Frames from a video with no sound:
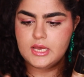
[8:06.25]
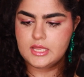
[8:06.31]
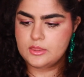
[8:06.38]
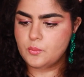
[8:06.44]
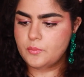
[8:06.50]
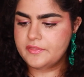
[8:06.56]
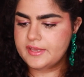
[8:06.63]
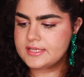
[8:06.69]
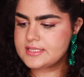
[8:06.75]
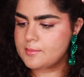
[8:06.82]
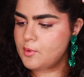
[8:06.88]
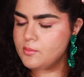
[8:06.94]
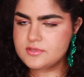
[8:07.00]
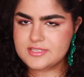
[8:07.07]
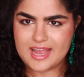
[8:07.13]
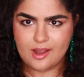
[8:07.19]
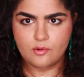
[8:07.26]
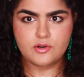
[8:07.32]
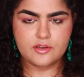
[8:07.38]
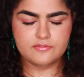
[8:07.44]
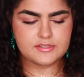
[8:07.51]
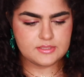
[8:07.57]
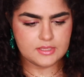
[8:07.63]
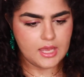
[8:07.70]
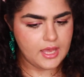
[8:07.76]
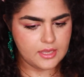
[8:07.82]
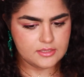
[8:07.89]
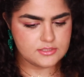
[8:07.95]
The one thing is I'm almost out of this guy,